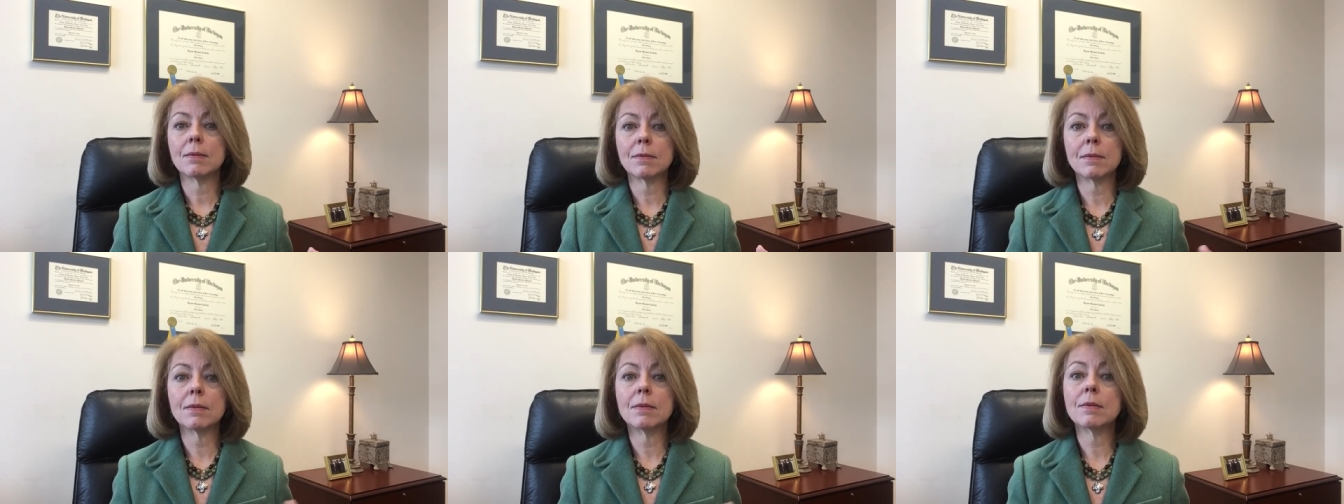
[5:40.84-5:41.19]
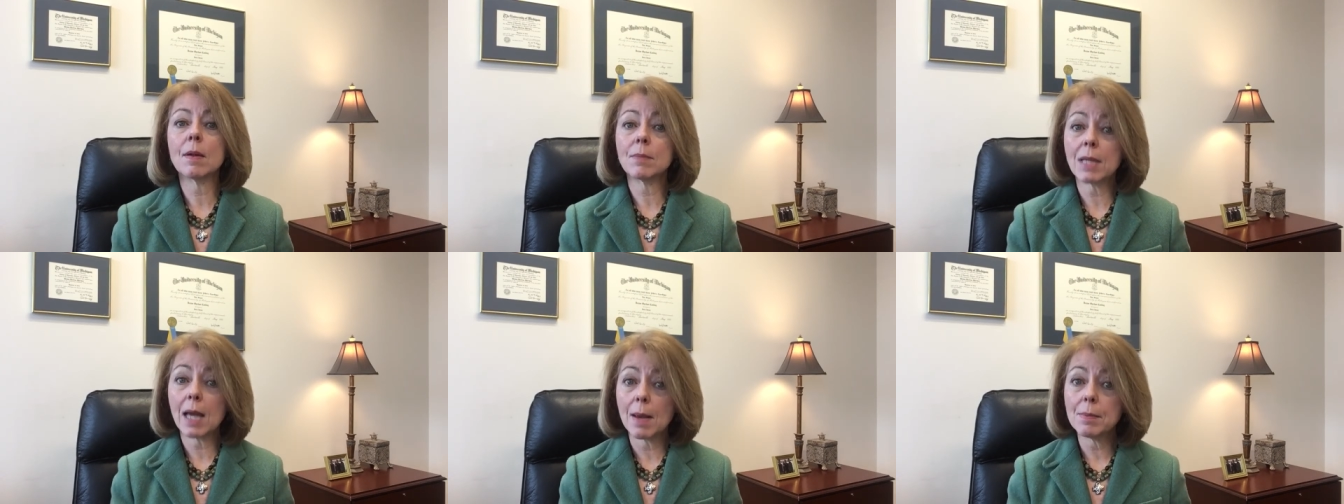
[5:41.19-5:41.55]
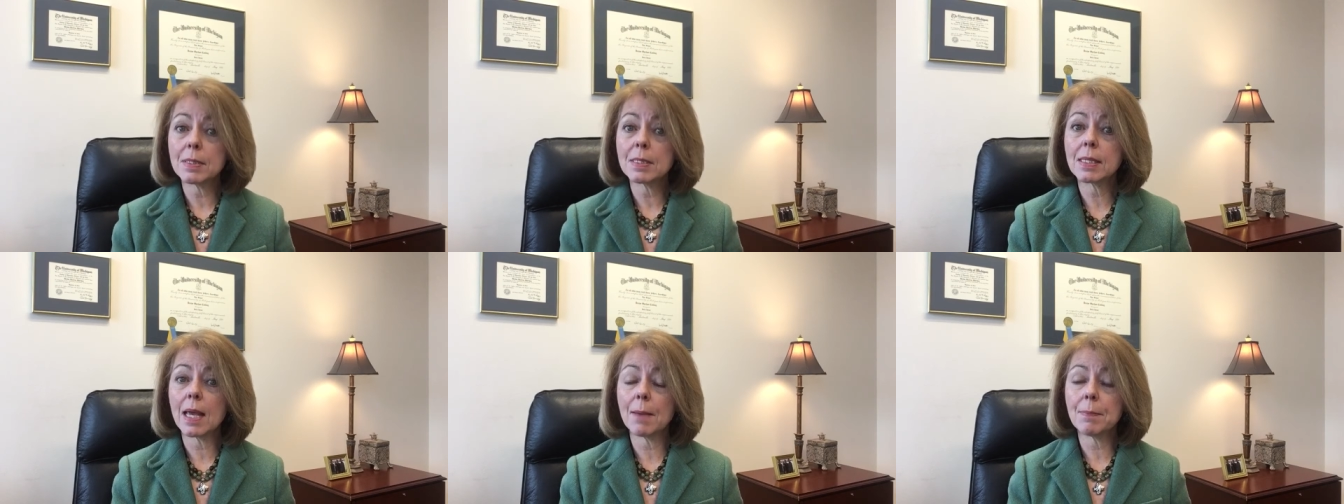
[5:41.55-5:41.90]

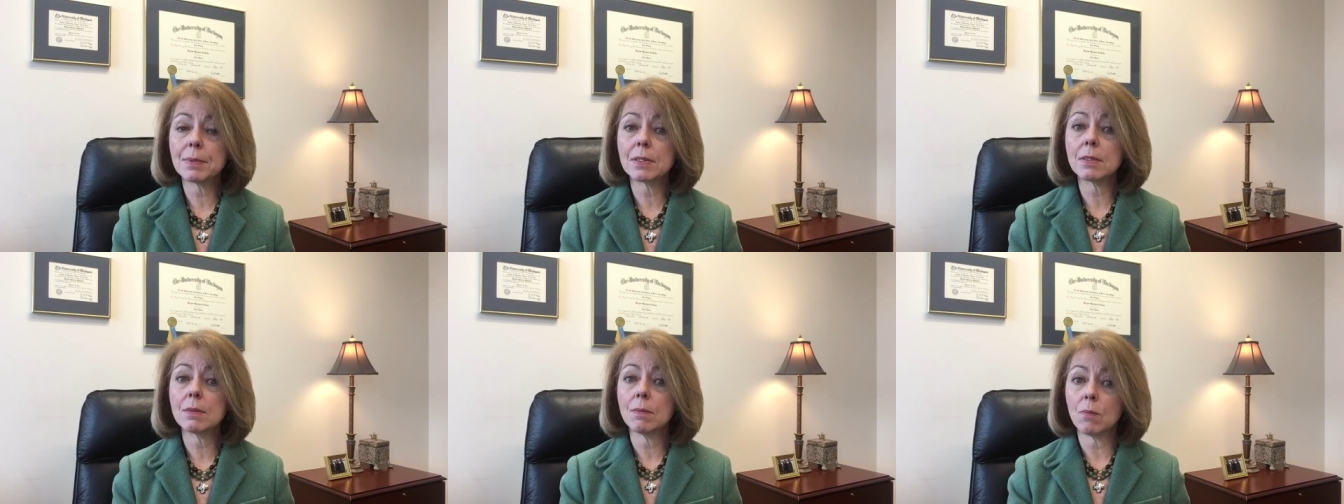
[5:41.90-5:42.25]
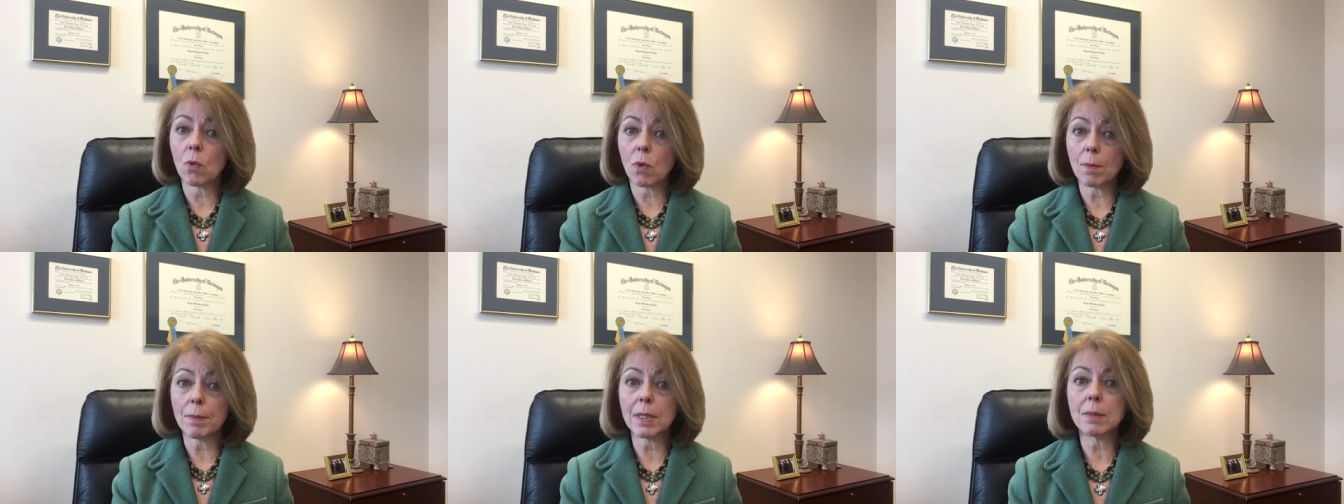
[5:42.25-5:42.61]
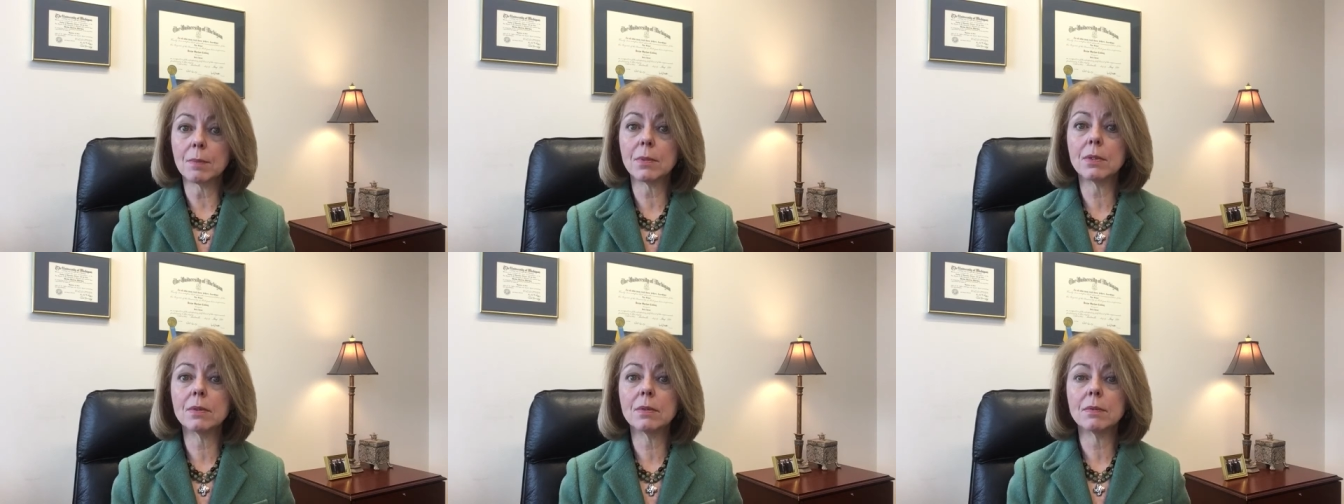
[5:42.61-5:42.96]
sometimes kept more
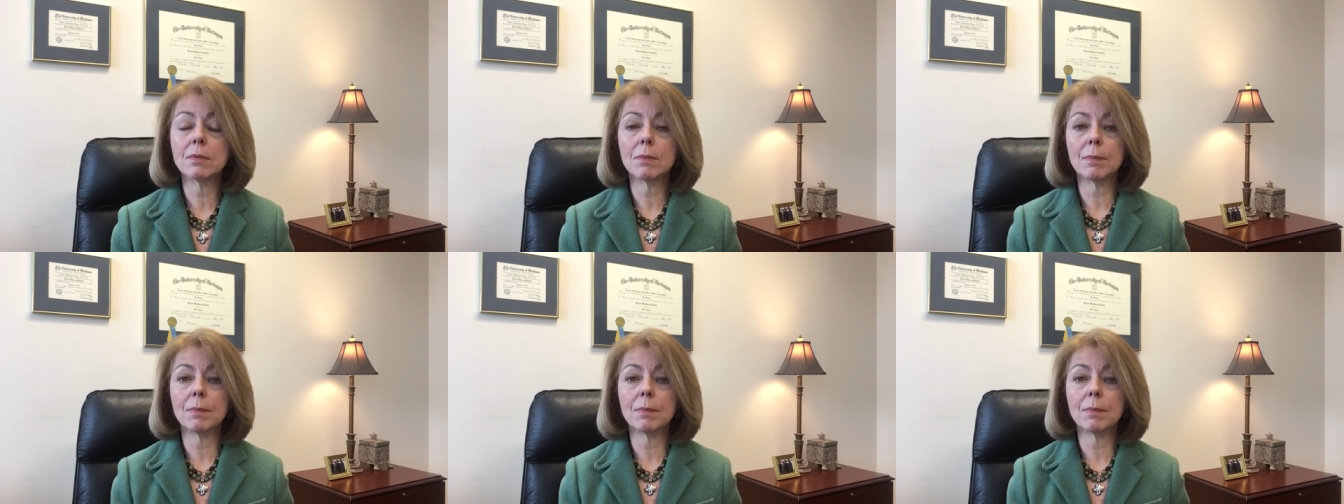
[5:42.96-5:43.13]
minimal